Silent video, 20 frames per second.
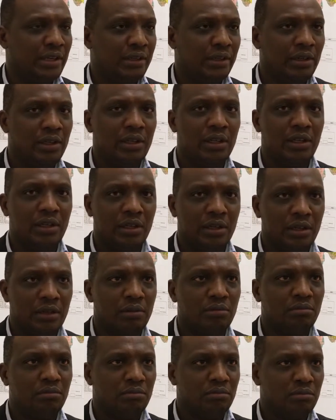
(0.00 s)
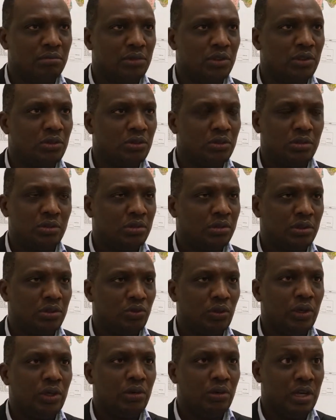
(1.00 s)
really not
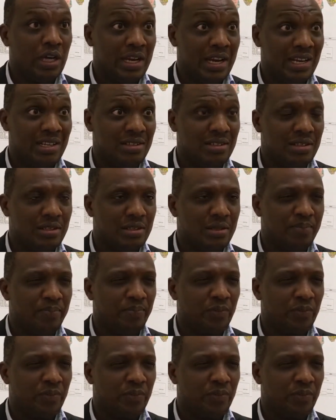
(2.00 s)
well organized.